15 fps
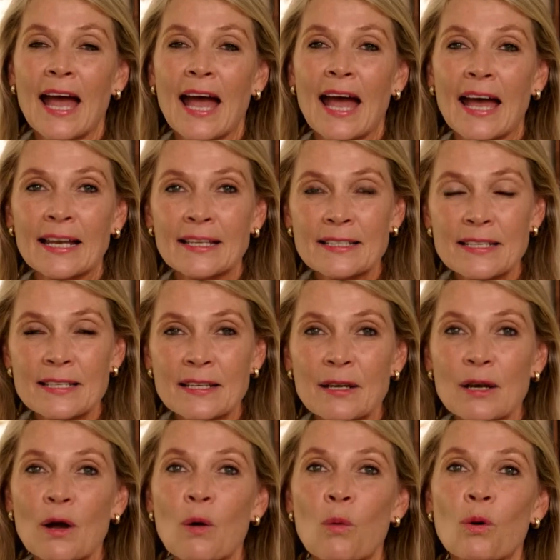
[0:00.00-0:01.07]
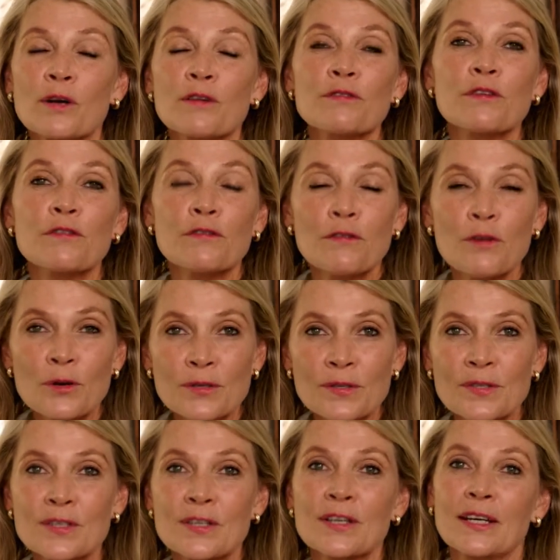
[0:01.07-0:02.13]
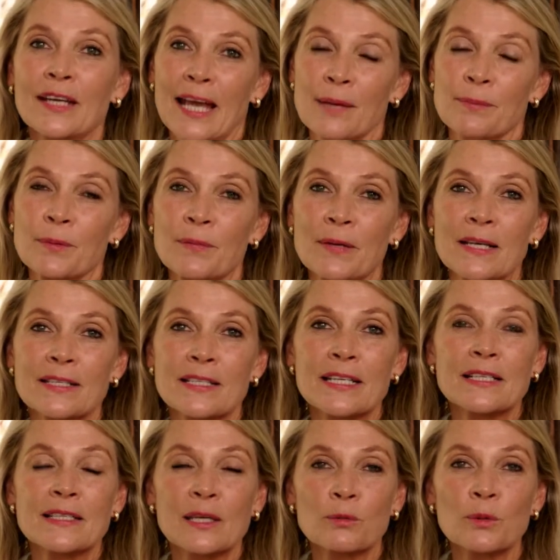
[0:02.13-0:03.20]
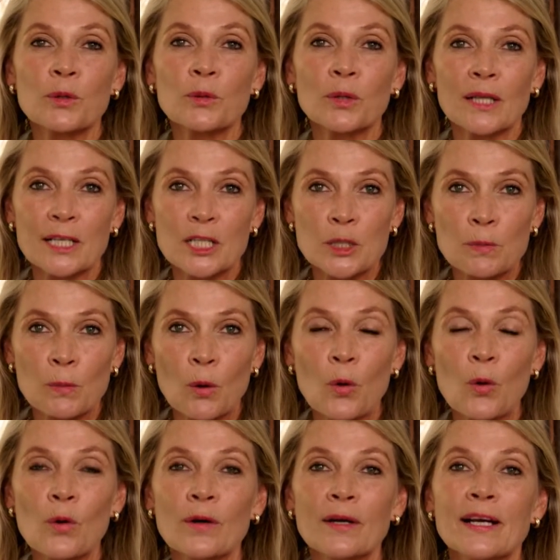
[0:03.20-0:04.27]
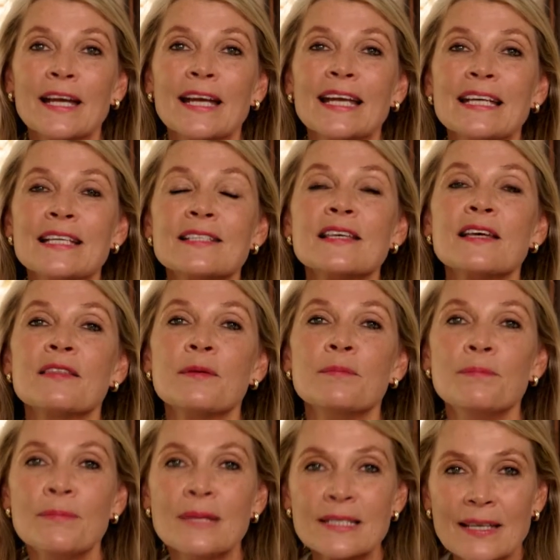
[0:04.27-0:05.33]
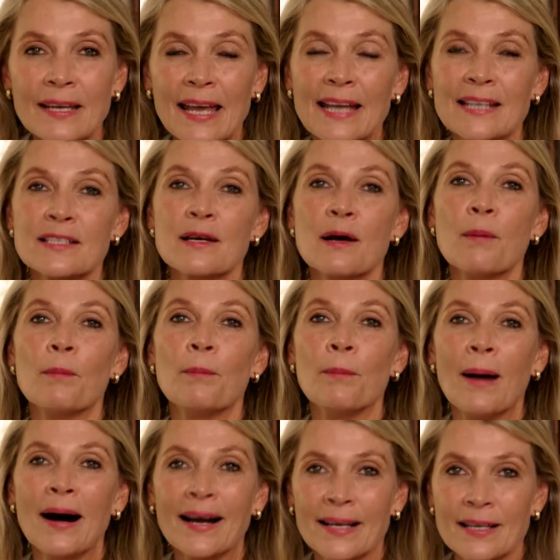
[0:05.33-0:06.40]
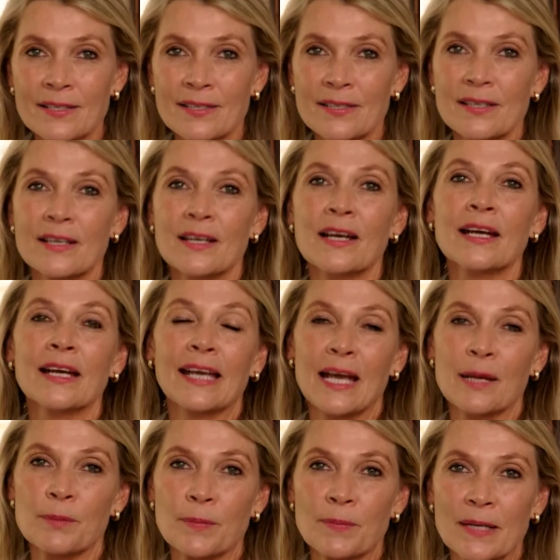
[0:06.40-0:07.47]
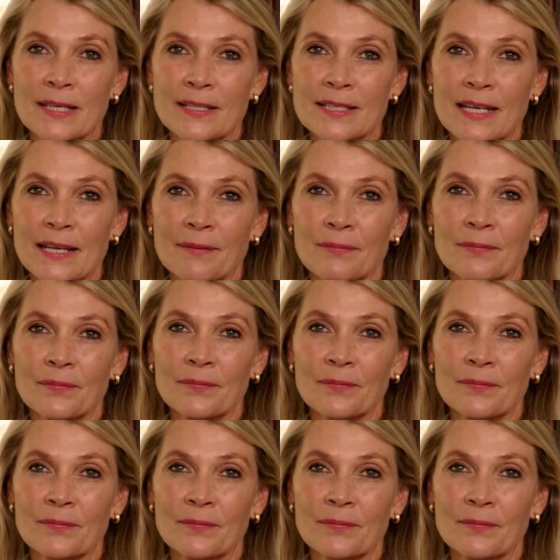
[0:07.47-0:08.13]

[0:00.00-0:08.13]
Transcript: And one of the first capabilities that we will explore is the mitigate bias capability.